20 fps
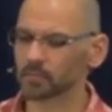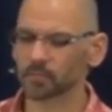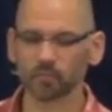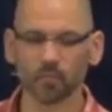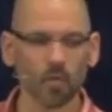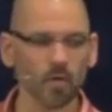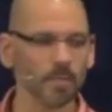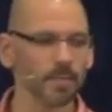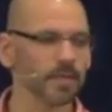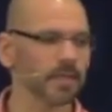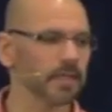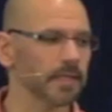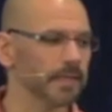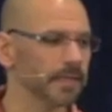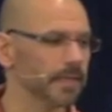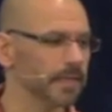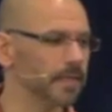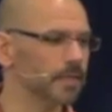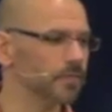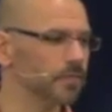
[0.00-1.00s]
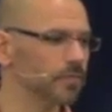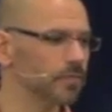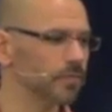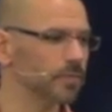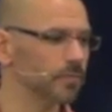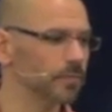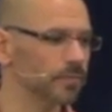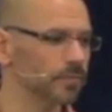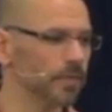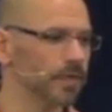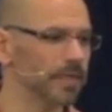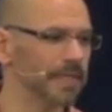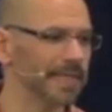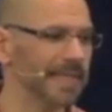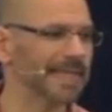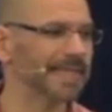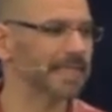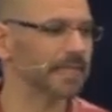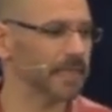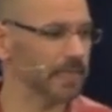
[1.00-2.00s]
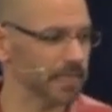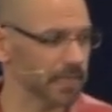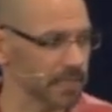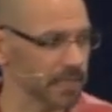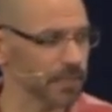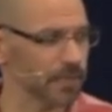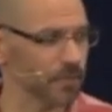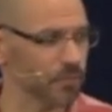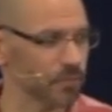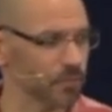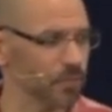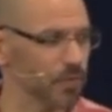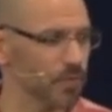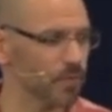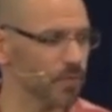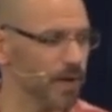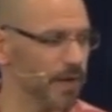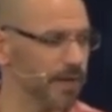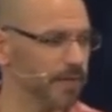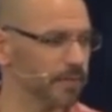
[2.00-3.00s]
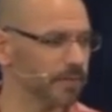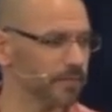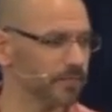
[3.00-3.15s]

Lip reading: formula is, you're very likely to click through, right?